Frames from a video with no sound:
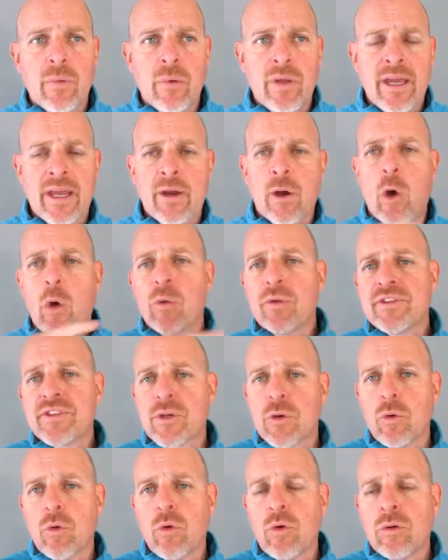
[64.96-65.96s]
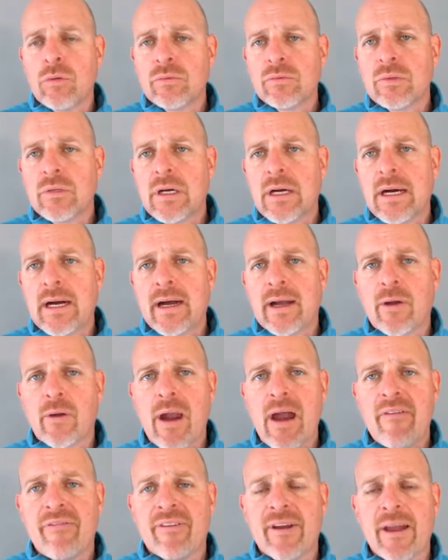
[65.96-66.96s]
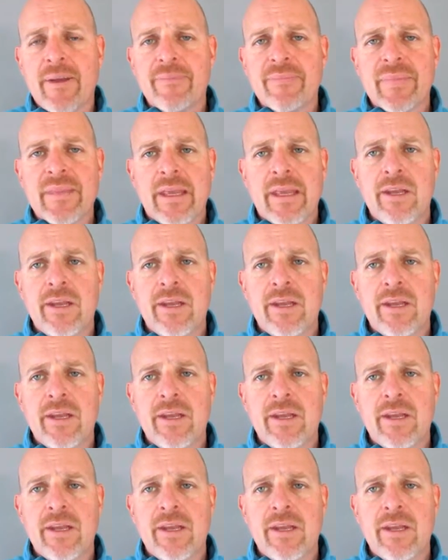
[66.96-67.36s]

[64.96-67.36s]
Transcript: in old school graphite,